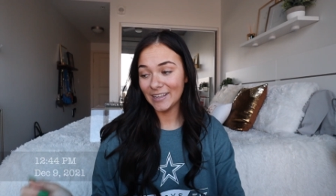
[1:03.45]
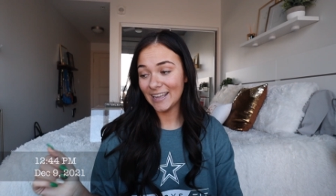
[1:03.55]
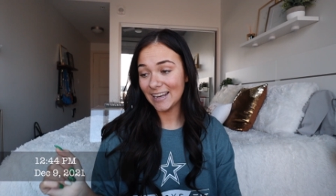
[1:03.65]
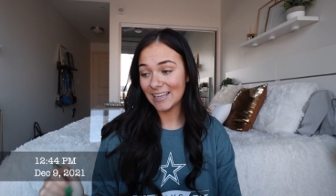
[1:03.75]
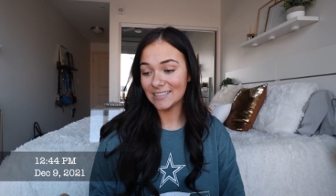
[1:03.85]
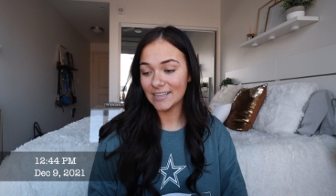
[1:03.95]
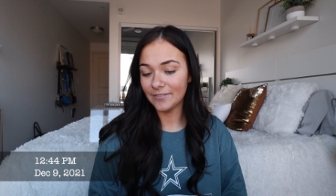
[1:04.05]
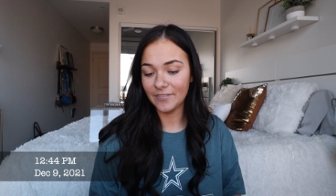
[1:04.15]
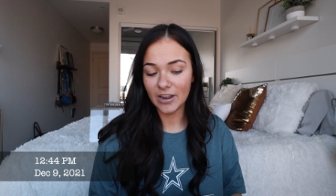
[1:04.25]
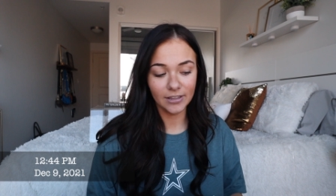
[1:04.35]
It is a
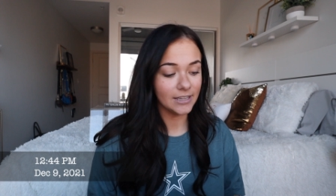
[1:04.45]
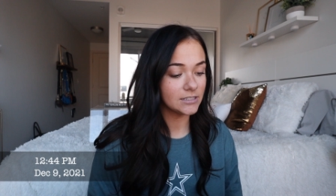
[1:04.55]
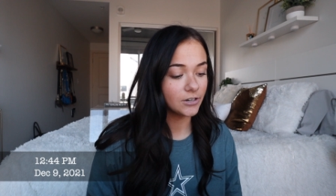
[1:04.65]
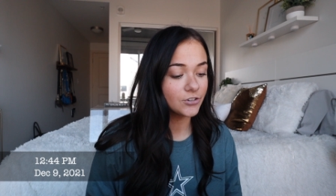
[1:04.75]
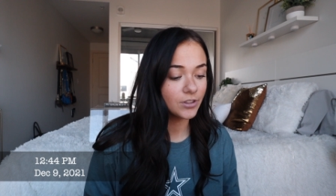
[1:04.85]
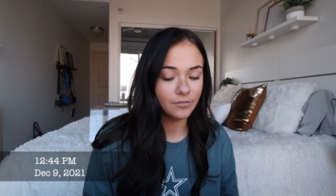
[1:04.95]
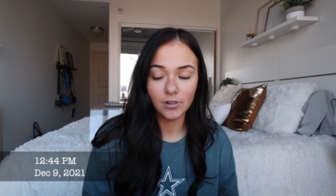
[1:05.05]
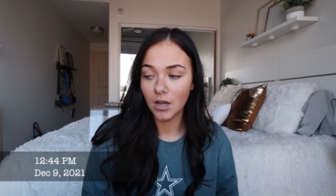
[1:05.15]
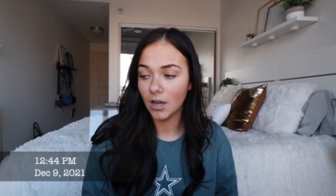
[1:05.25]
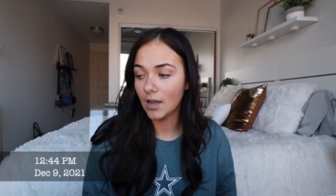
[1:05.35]
very late start to the
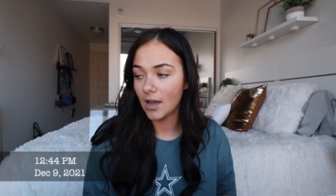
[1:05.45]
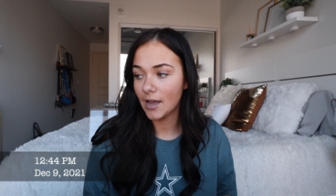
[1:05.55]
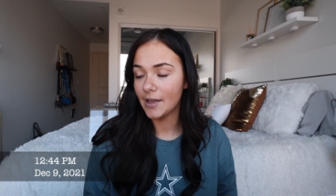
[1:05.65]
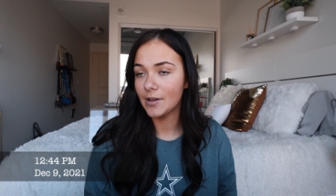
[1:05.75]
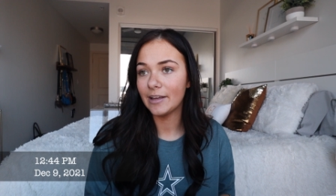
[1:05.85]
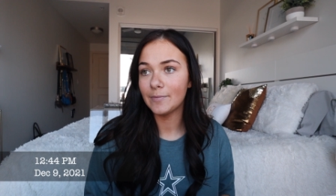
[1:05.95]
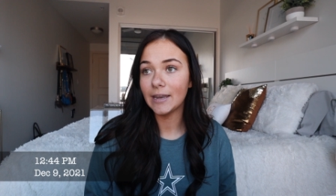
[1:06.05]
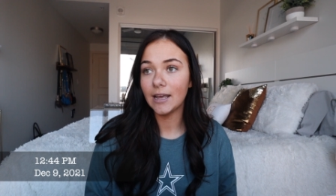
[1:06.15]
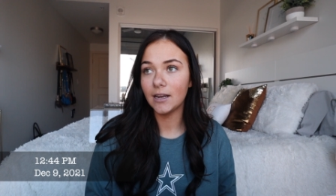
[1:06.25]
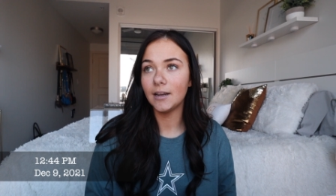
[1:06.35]
vlog. I have been
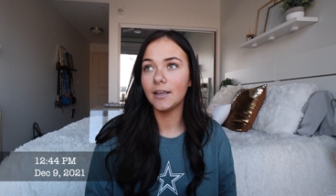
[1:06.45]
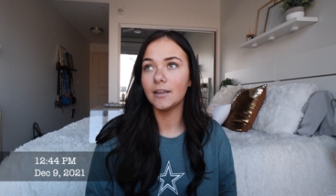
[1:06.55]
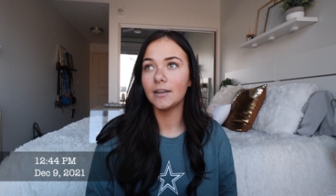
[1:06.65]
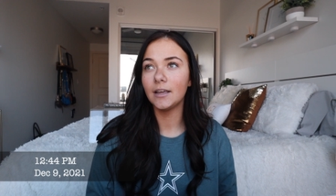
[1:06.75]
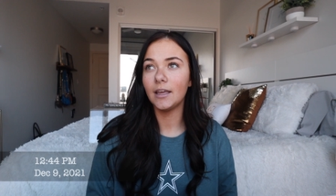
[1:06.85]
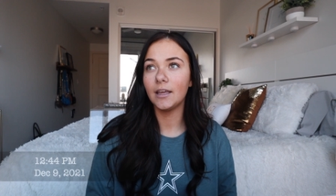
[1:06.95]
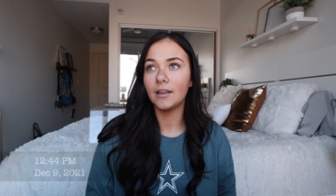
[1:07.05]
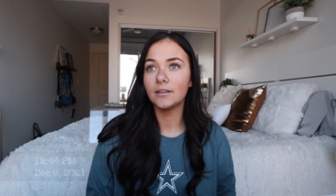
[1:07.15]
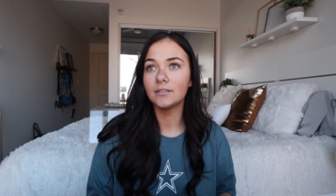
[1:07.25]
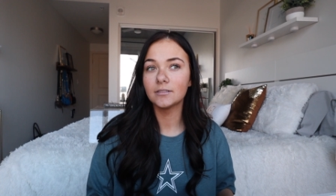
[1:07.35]
editing
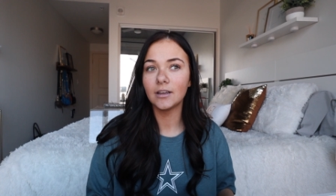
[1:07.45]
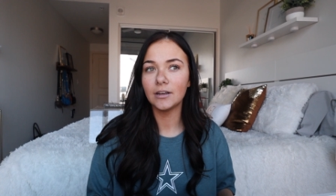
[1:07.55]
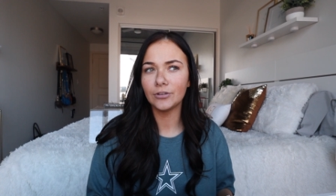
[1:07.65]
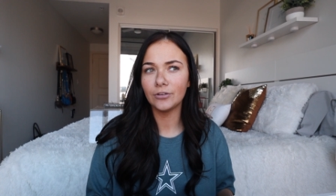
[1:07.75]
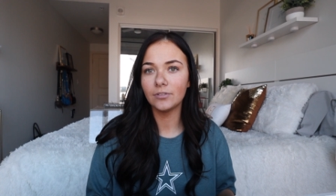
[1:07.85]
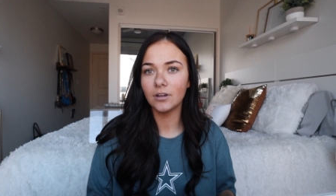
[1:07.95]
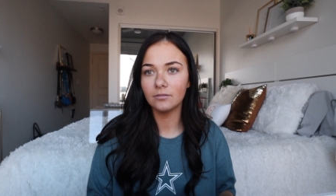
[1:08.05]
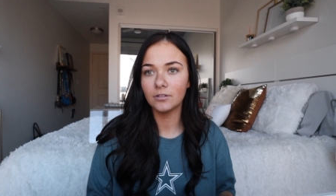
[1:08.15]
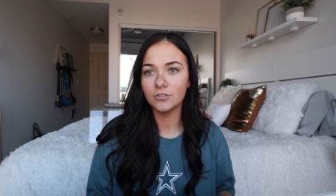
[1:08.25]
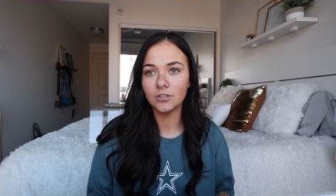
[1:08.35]
and kind of goofing
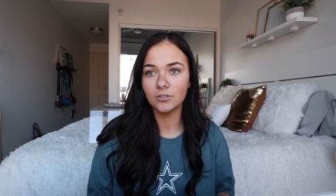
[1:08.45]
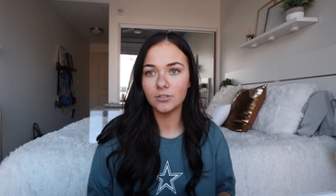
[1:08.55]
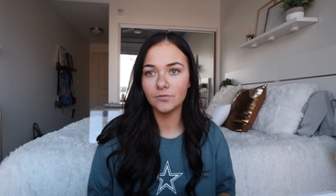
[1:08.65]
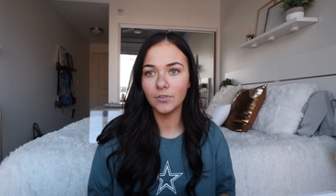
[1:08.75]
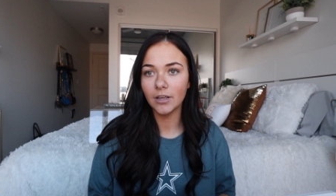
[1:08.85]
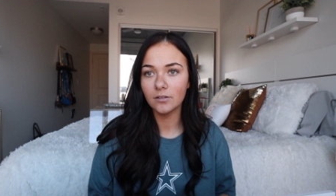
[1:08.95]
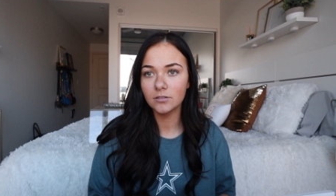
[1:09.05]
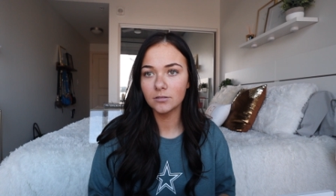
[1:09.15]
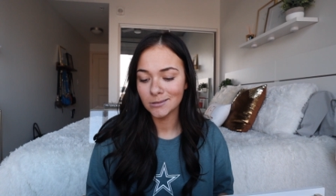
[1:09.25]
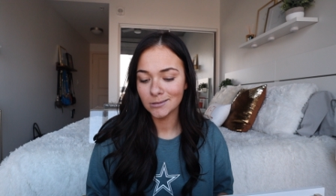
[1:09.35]
off watching YouTube videos.